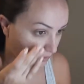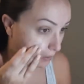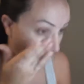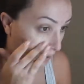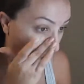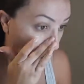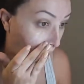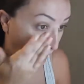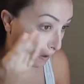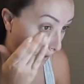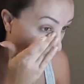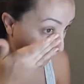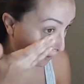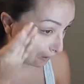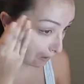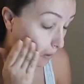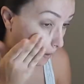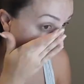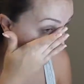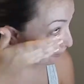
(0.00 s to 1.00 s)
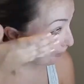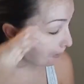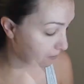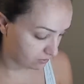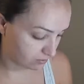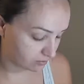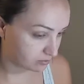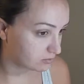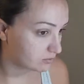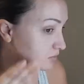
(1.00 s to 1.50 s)
And
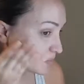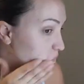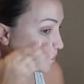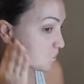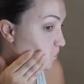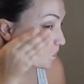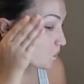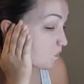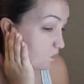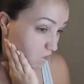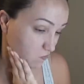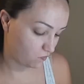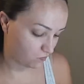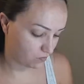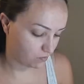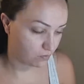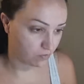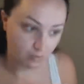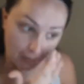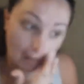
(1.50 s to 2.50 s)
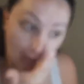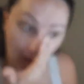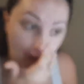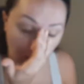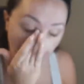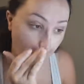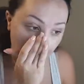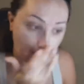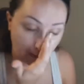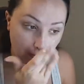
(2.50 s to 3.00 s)
I'm using the e.l.f. Putty
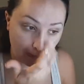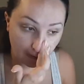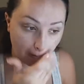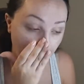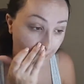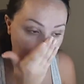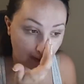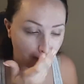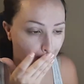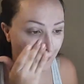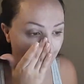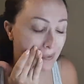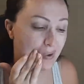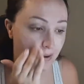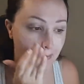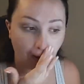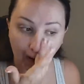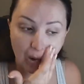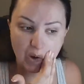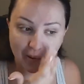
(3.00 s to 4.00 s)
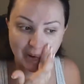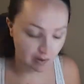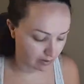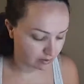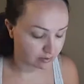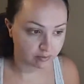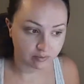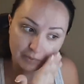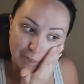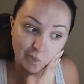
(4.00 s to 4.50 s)
Primer to help fill my
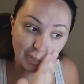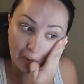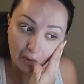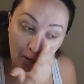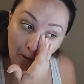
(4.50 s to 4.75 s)
pores in.